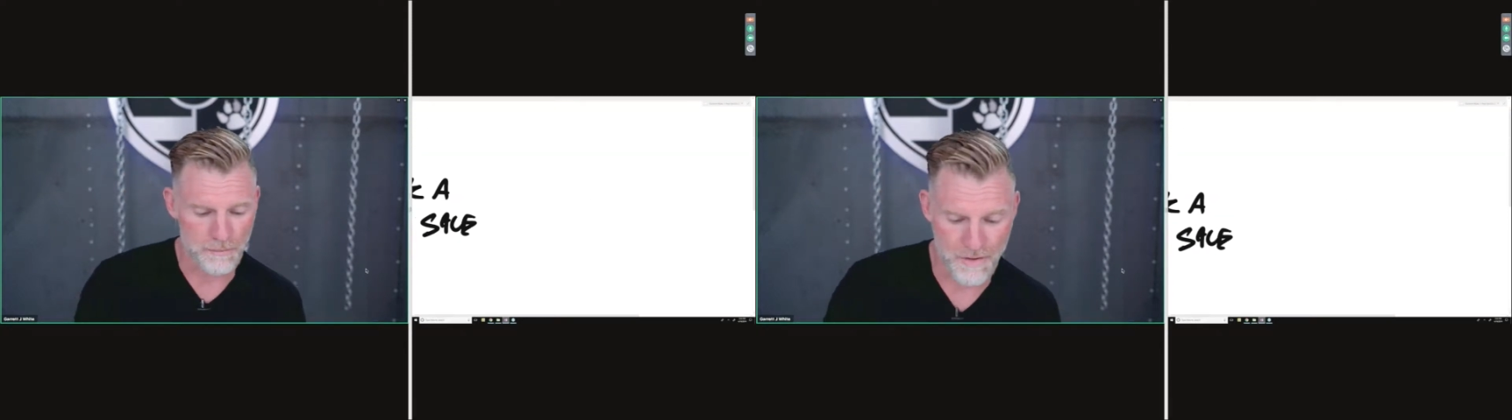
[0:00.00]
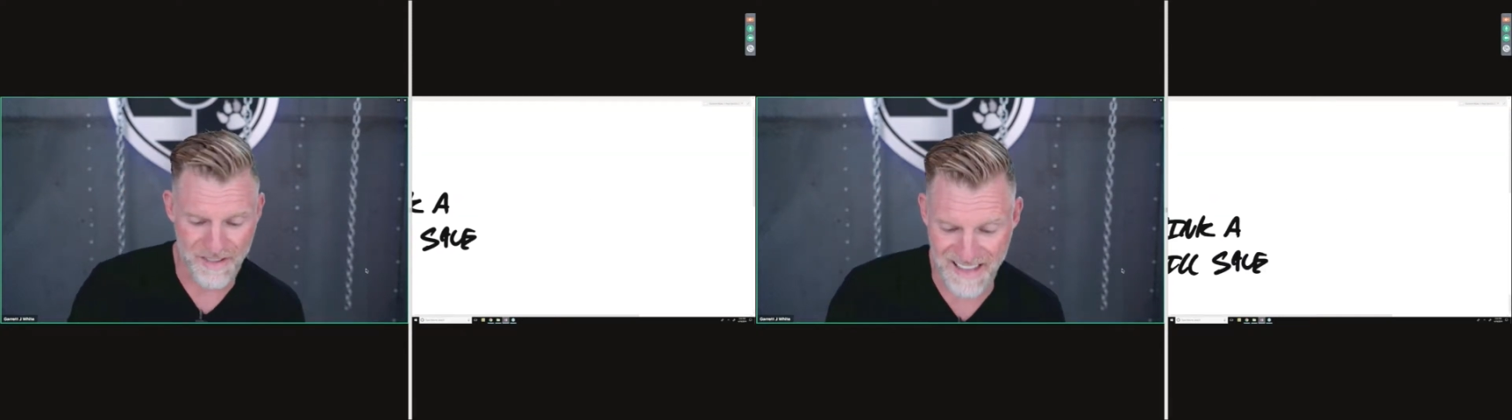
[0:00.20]

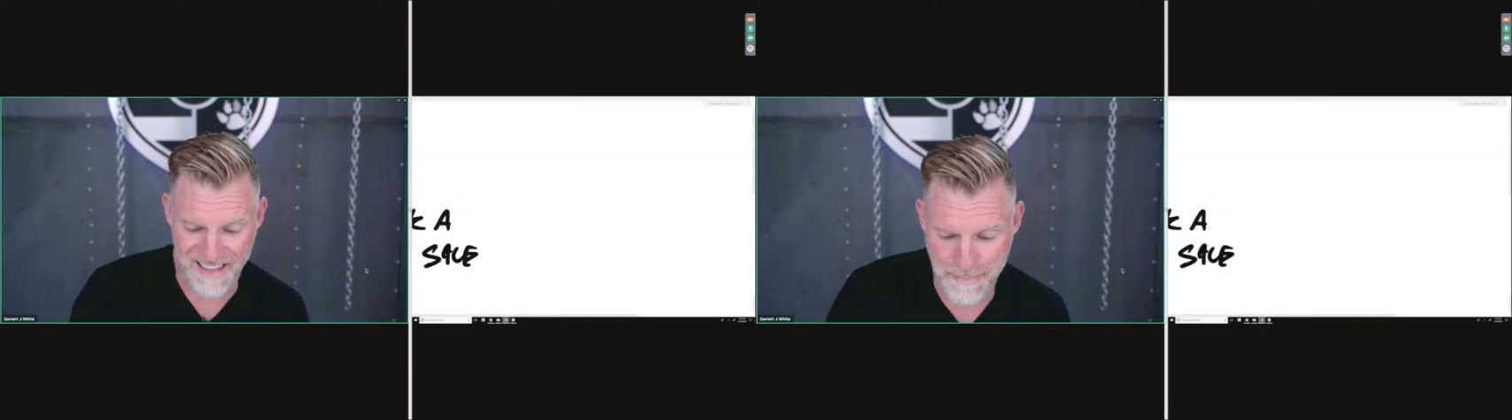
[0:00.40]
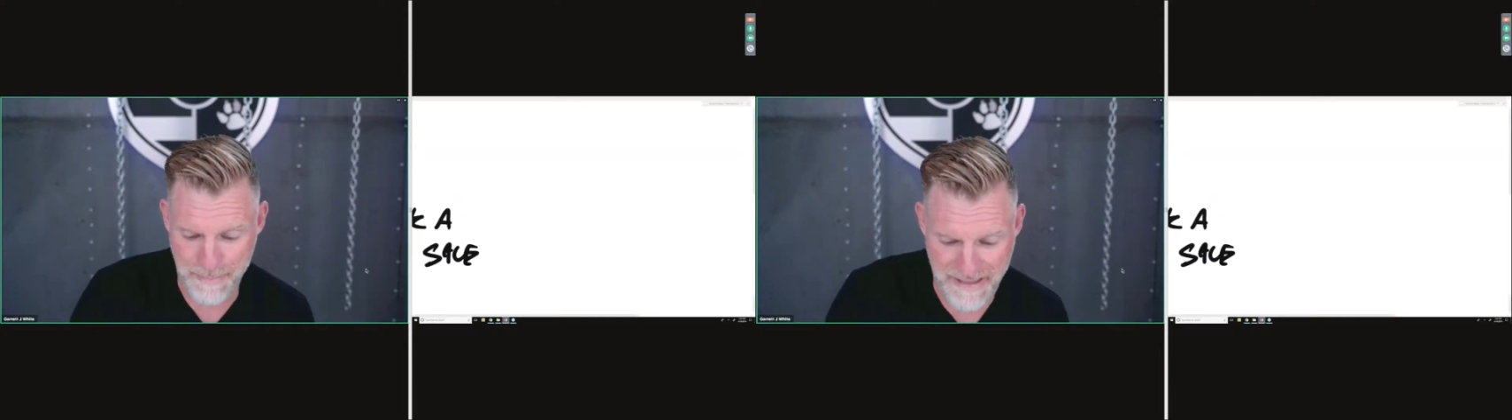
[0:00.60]

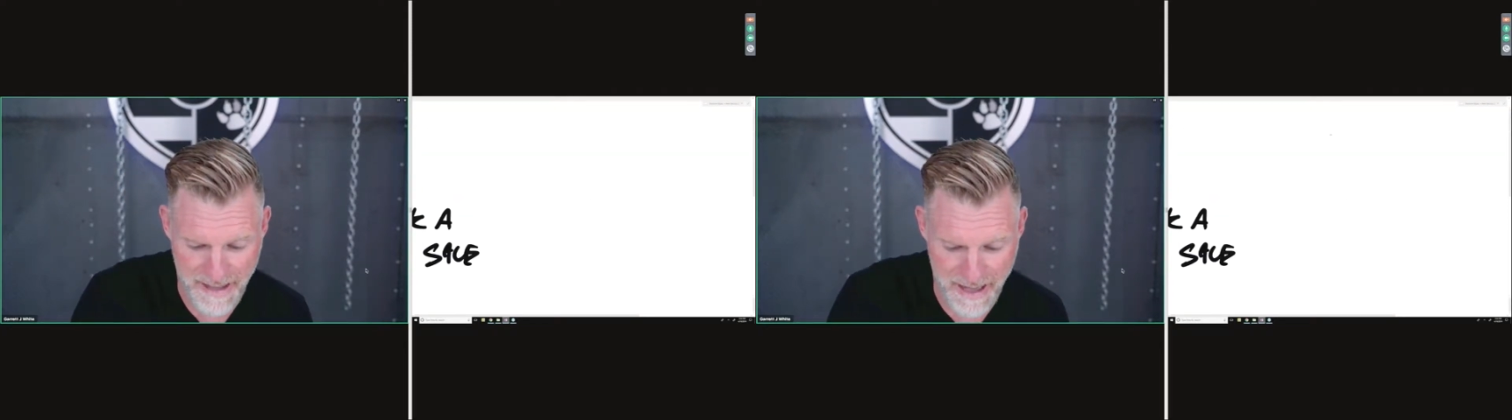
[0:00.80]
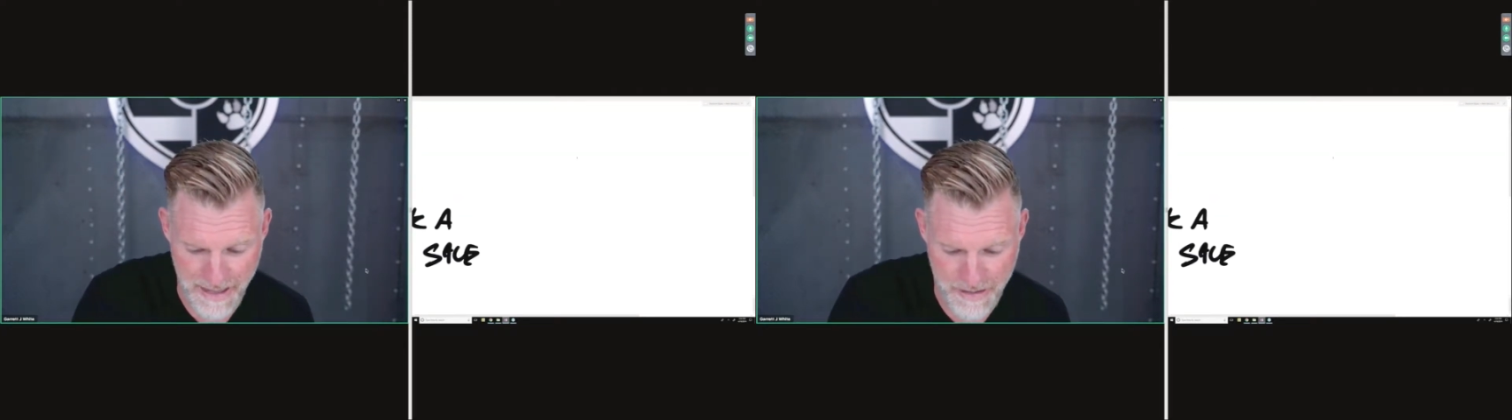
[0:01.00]
side by
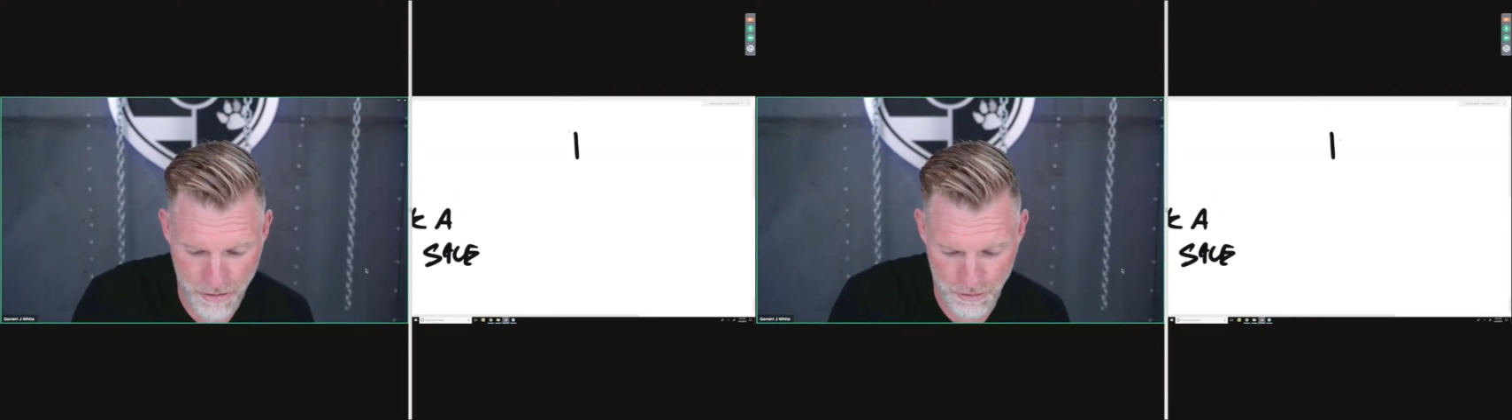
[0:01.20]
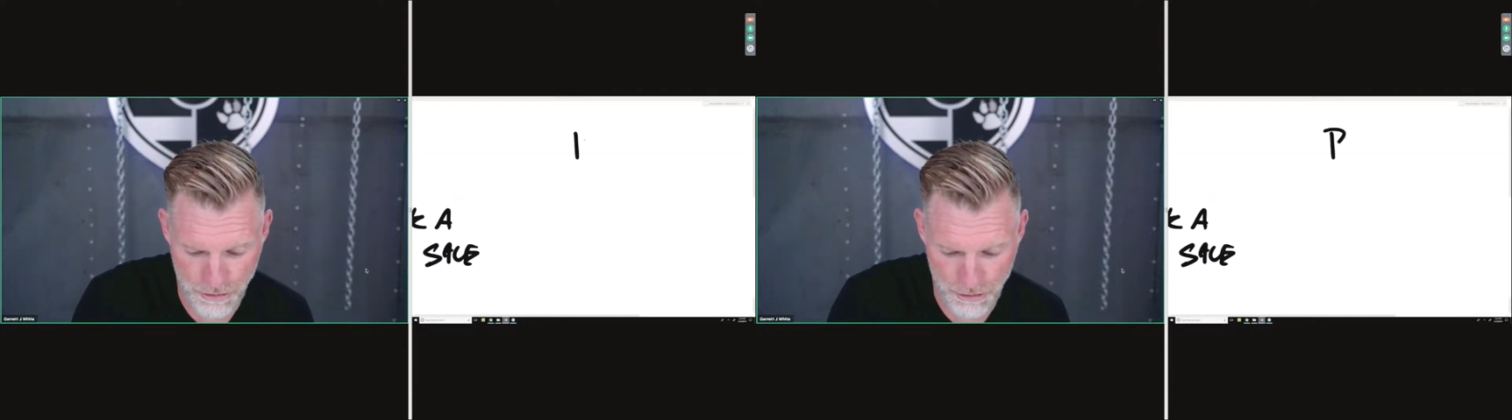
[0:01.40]
side
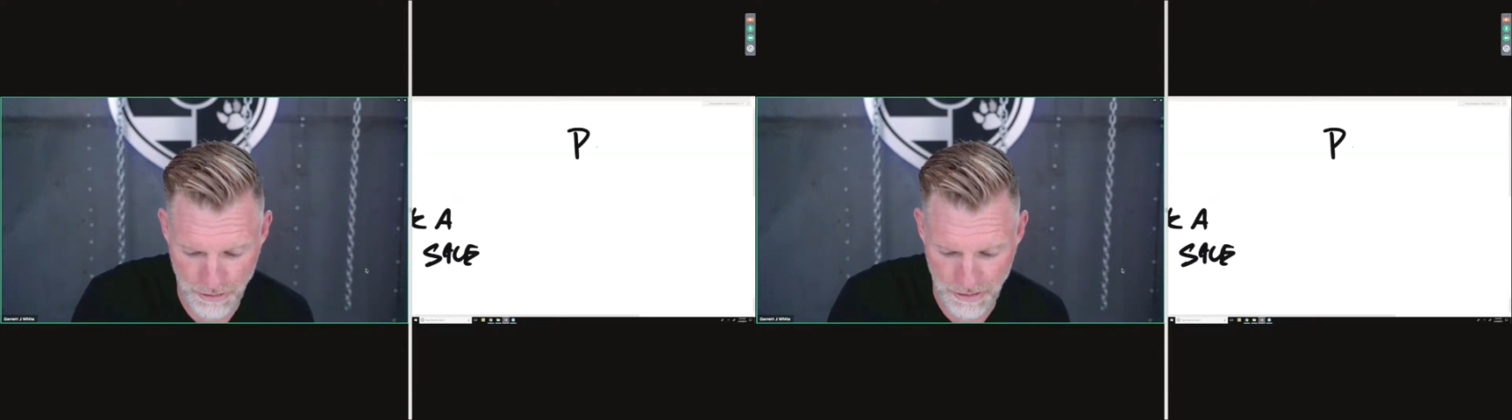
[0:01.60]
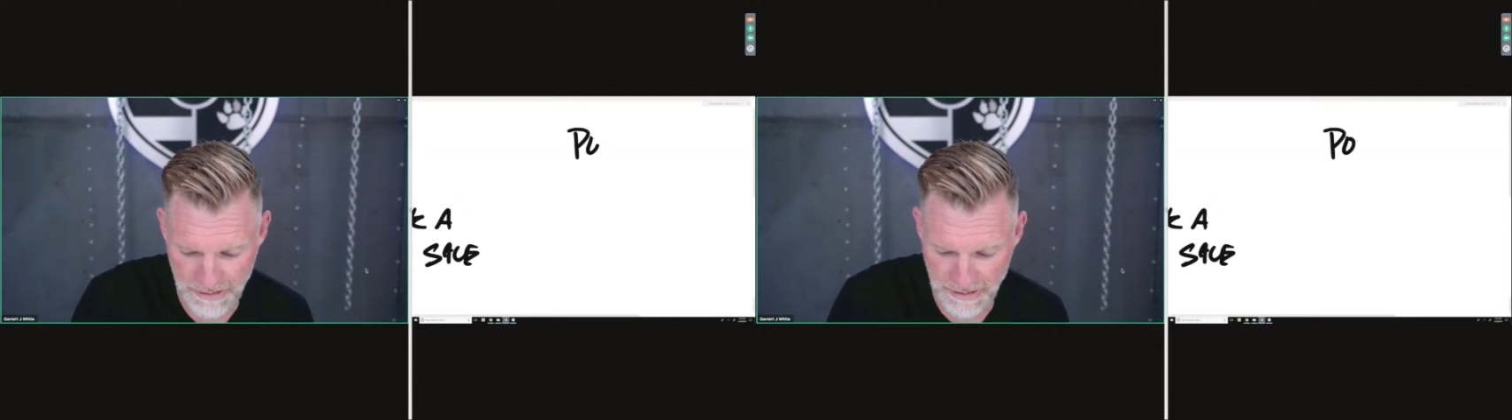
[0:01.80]
so that you
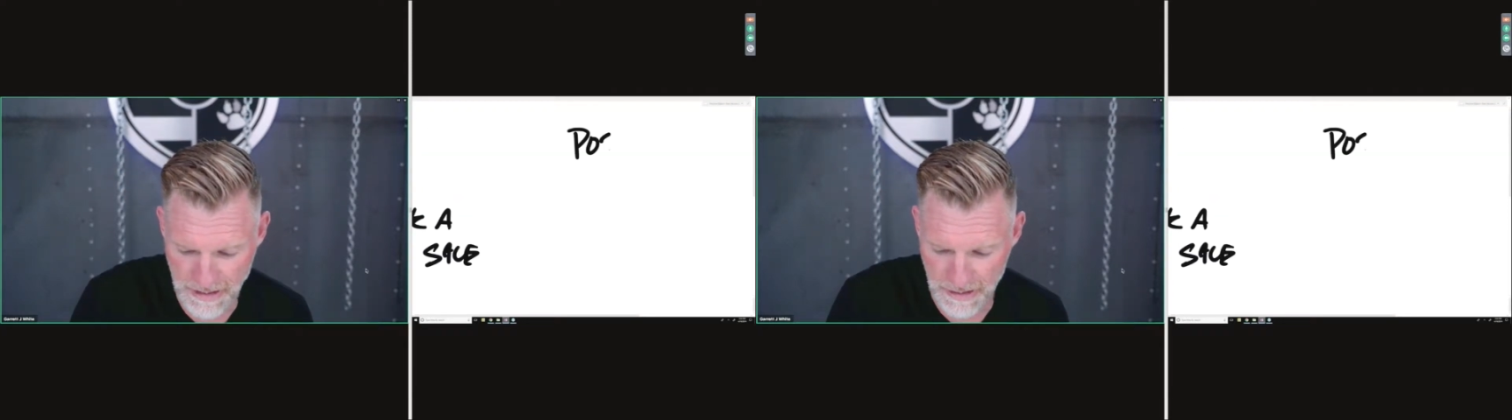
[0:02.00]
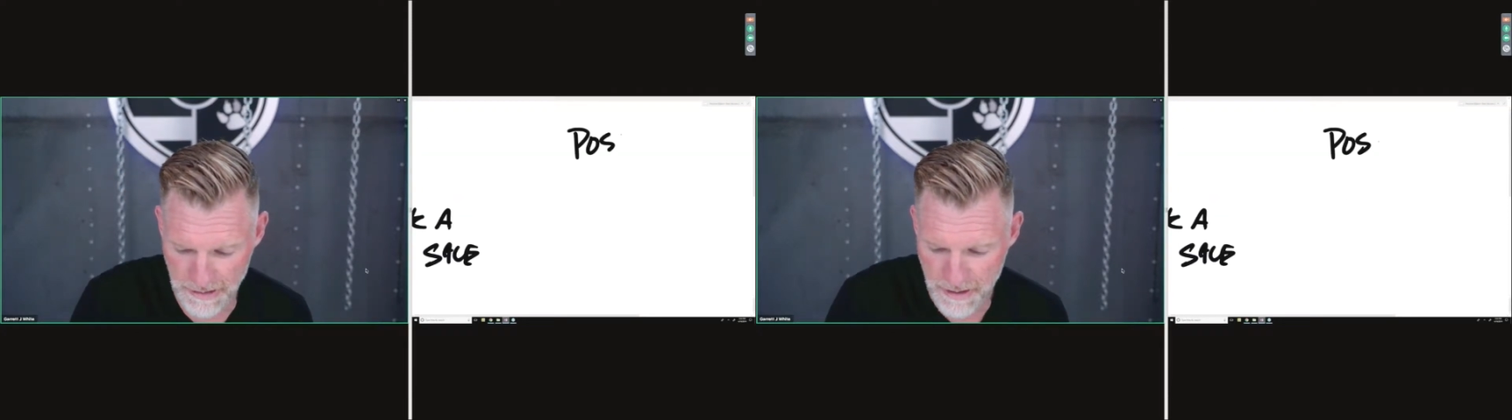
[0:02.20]
can
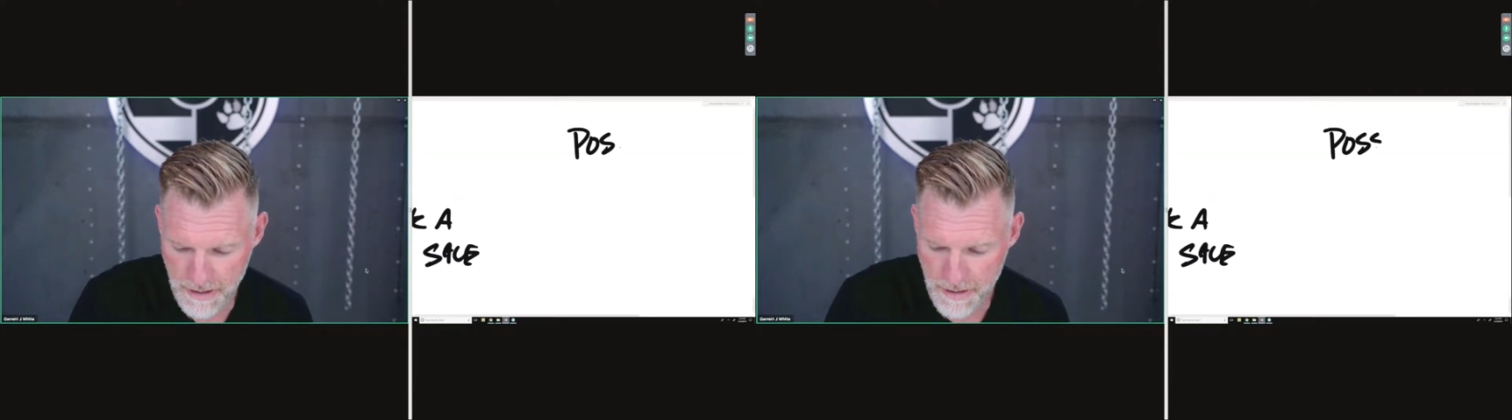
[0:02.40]
see it,